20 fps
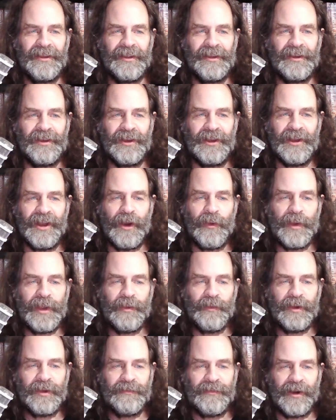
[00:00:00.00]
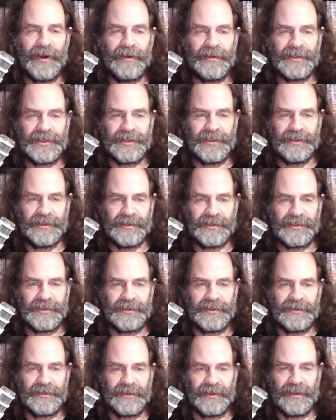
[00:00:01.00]
knowing what a virus
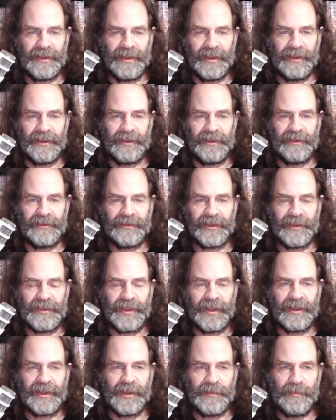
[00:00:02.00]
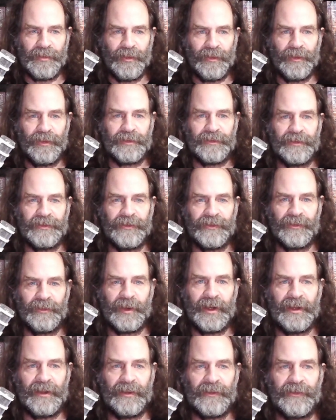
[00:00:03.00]
is I think important as
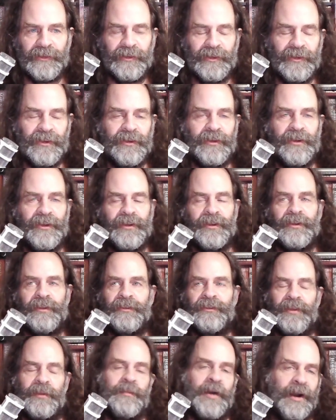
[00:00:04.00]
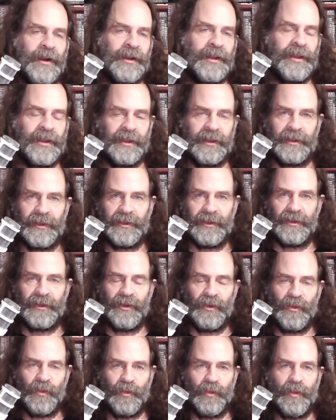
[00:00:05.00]
well to debunking
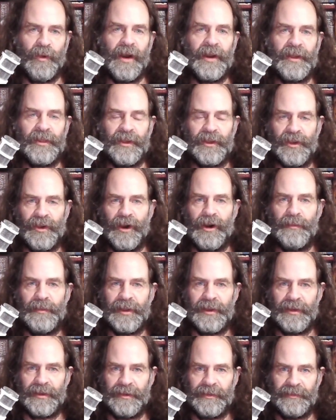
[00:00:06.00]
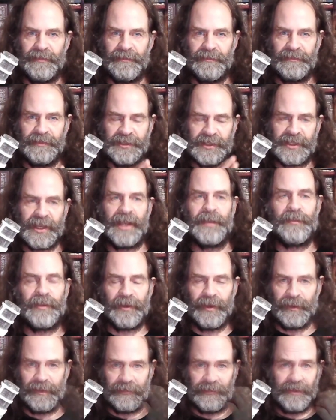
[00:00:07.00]
one of the common
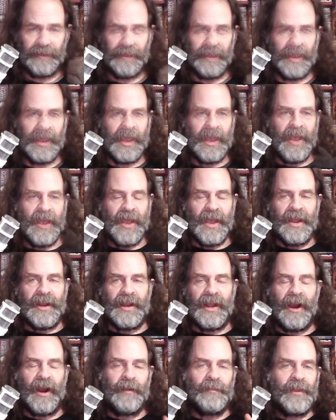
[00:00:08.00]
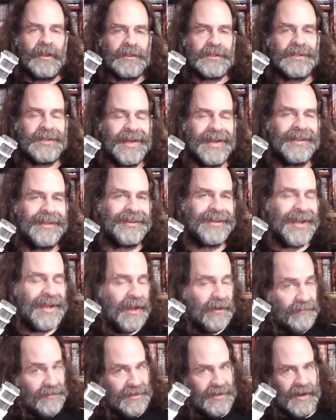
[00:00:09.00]
scapegoats. Now, I'm not saying that they
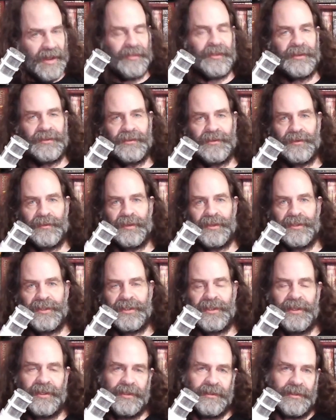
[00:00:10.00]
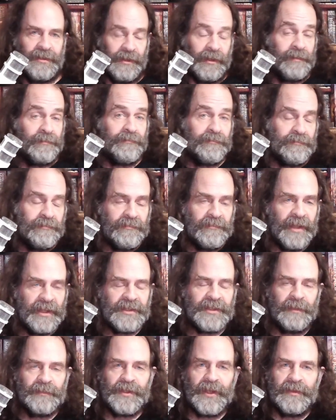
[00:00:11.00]
have nothing to do with the disease. They
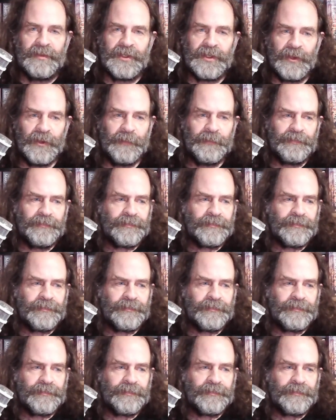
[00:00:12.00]
sometimes do.